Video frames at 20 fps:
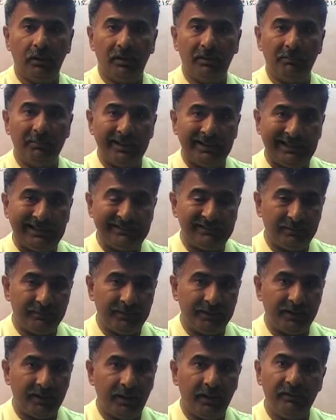Making
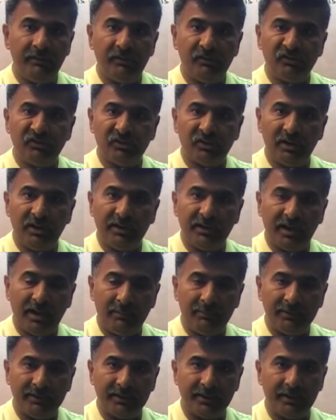something unnecessarily
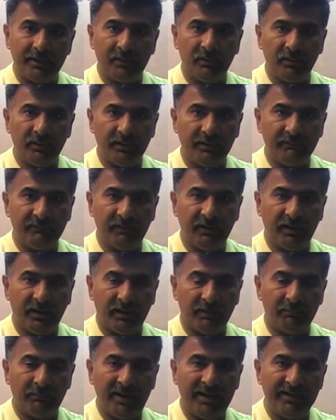complicated on the
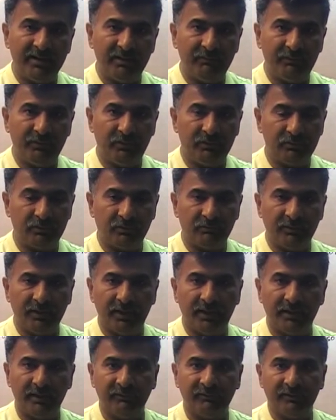exam, my definition of
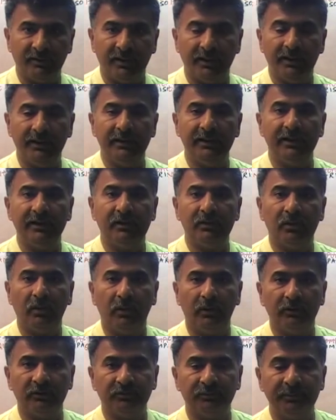that is that it
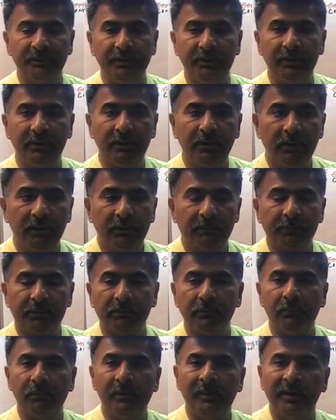costs me
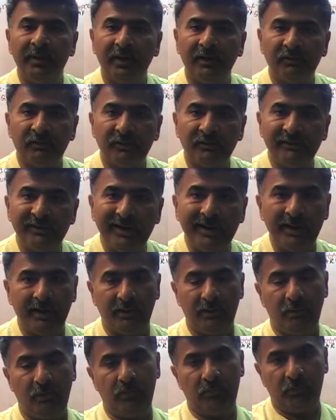probably an extra
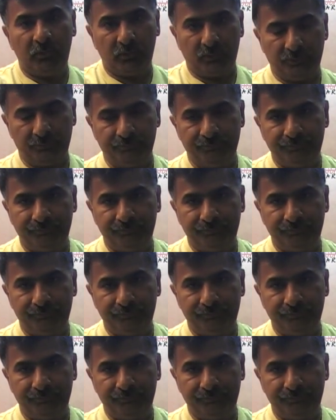second or more.